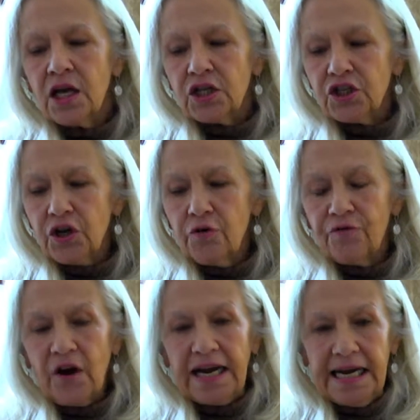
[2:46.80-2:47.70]
So
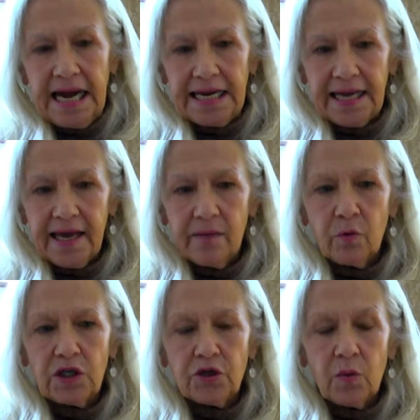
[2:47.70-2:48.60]
Friday night came,
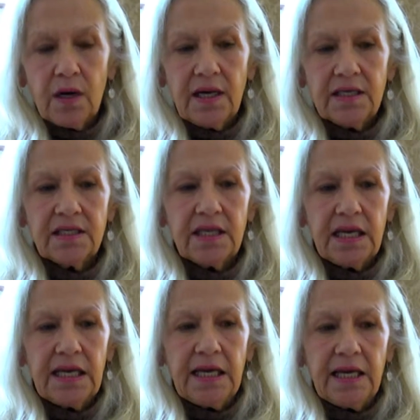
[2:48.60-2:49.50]
which was
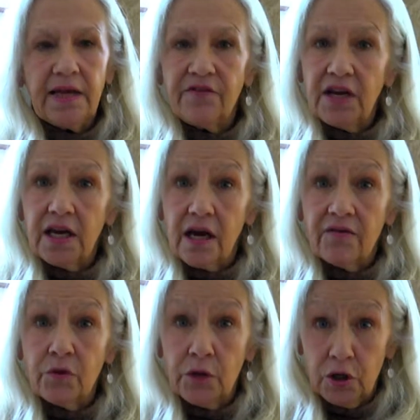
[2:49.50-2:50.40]
the evening
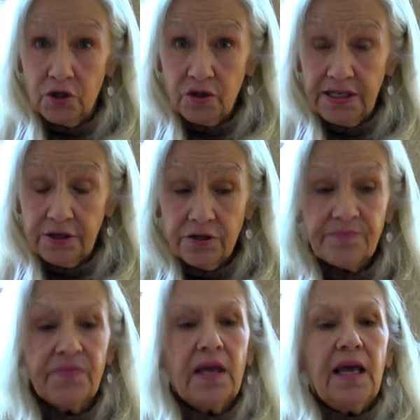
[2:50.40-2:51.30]
of the rehearsal dinner,
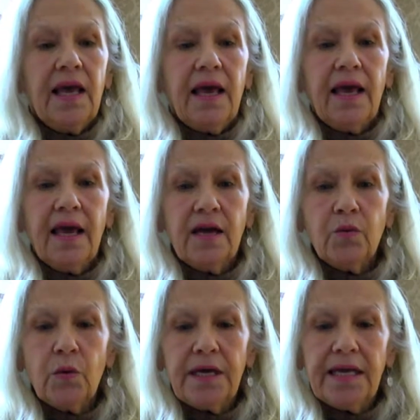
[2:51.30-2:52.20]

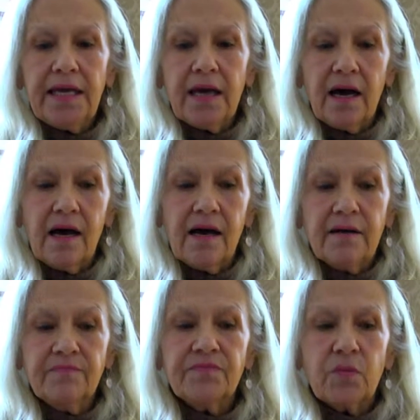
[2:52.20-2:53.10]
and we
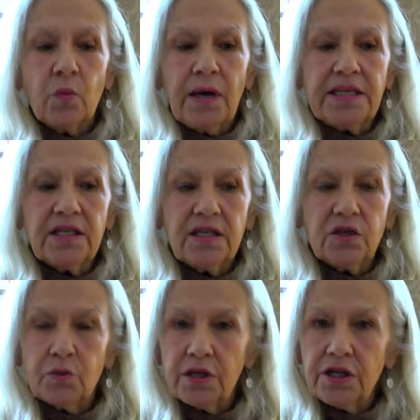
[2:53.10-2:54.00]
went to
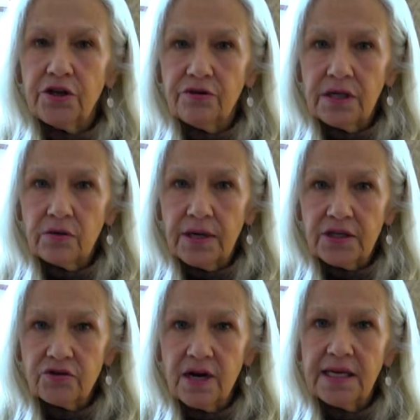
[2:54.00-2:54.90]
this really cute little
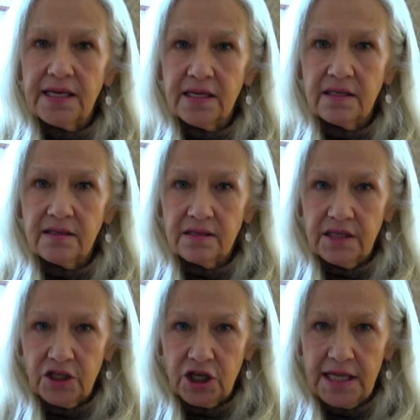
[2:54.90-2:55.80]
restaurant in
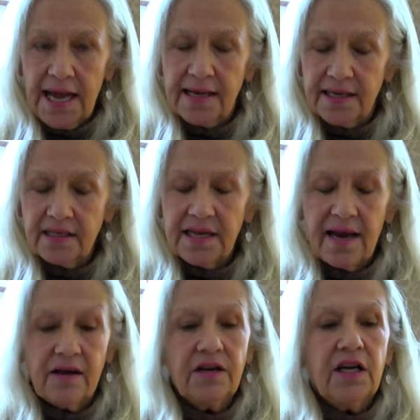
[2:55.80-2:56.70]
Xcalak in
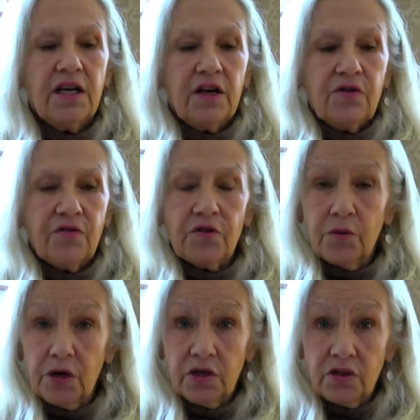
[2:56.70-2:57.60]
town for the
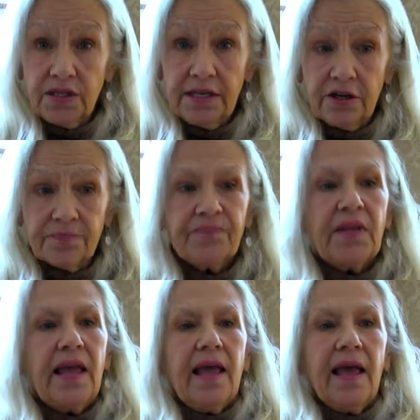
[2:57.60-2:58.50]
rehearsal dinner.
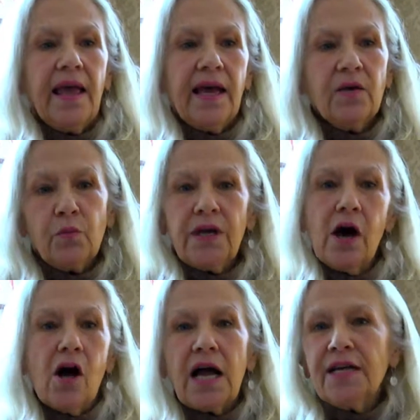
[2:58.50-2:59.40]
And we
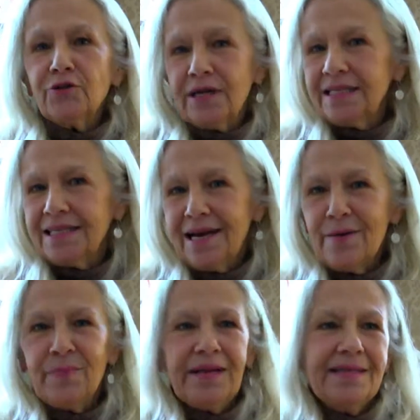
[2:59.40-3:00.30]
all got dressed
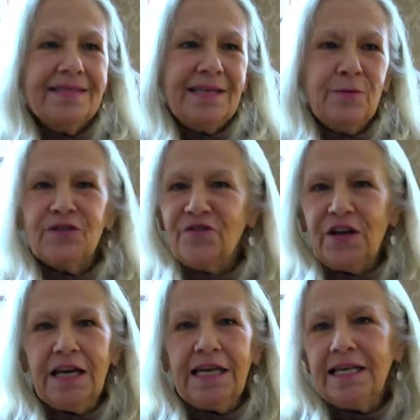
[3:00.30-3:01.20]
up, and it was
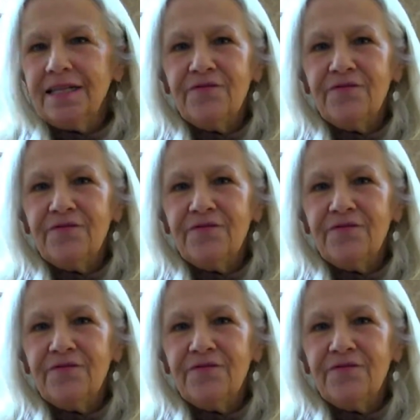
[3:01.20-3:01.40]
fun, and the